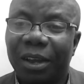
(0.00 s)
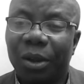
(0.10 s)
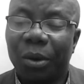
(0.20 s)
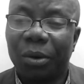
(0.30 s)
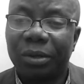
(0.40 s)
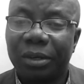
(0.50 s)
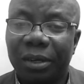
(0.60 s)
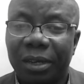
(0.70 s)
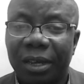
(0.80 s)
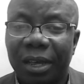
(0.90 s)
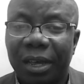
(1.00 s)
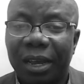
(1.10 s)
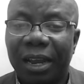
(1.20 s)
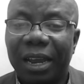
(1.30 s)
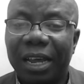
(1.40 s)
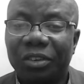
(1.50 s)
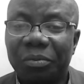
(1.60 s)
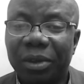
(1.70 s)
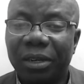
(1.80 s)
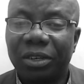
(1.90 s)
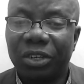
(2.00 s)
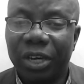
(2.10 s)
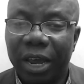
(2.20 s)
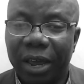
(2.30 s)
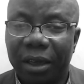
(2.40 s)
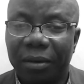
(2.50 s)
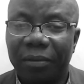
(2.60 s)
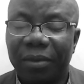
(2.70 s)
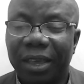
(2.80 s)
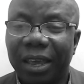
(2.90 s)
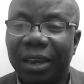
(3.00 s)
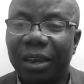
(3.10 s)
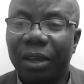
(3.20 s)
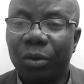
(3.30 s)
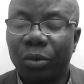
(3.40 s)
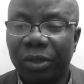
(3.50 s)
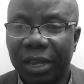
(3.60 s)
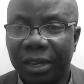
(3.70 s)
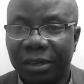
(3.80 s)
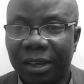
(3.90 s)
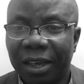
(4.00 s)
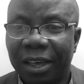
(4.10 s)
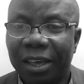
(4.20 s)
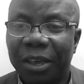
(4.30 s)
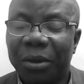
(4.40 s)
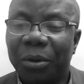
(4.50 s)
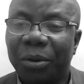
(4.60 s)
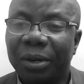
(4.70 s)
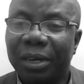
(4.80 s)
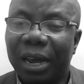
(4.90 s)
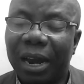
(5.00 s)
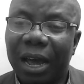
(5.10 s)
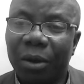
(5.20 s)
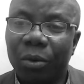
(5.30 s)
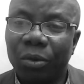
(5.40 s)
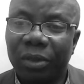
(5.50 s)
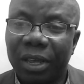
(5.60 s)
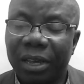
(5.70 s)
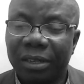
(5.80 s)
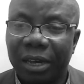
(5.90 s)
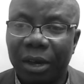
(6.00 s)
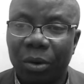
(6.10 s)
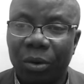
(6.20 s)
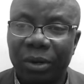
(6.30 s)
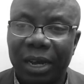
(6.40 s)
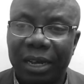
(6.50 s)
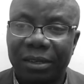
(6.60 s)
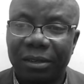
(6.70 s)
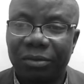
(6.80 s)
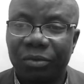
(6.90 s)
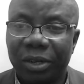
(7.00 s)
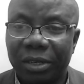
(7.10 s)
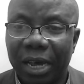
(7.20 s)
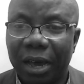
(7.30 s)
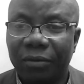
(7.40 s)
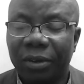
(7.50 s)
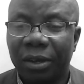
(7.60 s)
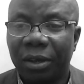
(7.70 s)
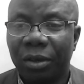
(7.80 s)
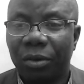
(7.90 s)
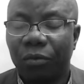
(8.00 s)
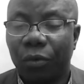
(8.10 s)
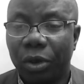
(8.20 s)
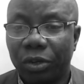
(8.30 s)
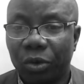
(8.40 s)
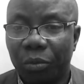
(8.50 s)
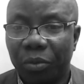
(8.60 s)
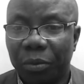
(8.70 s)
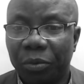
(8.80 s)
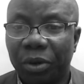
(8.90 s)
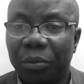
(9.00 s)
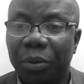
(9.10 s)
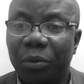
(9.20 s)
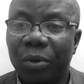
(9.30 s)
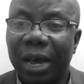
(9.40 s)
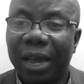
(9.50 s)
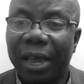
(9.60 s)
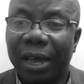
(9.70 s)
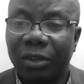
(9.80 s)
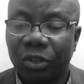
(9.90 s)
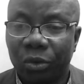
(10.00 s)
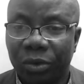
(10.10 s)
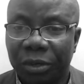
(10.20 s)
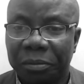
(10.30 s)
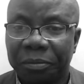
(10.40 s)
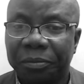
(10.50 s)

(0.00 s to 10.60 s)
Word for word: Lord, let me share in the good things. You know, there are good things that God has reserved for his own people, the people that he has chosen.